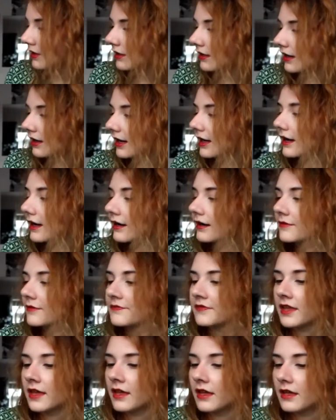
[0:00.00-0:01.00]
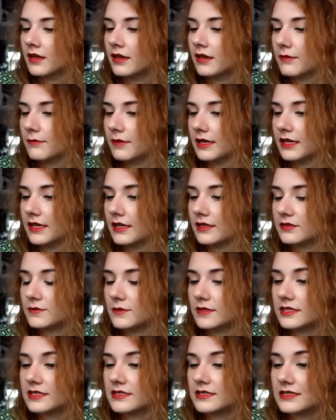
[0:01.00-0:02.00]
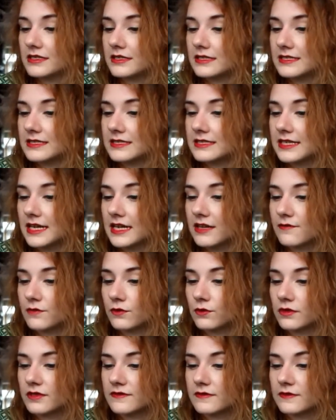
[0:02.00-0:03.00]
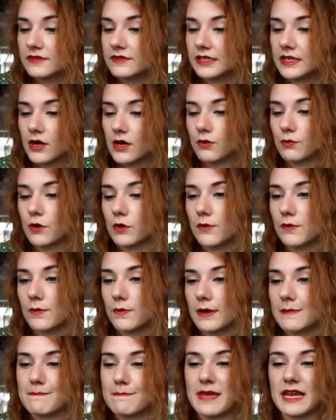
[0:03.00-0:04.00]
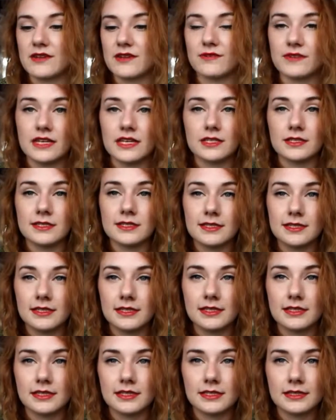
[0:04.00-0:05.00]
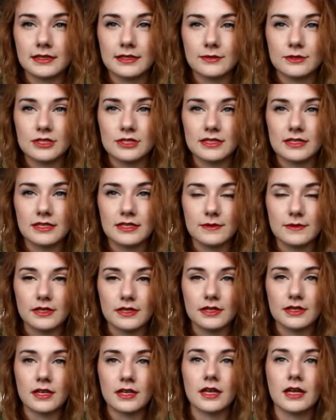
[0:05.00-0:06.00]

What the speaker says: Aha! My next one is the Stay Flawless 15-Hour Primer by Benefit, which is this one.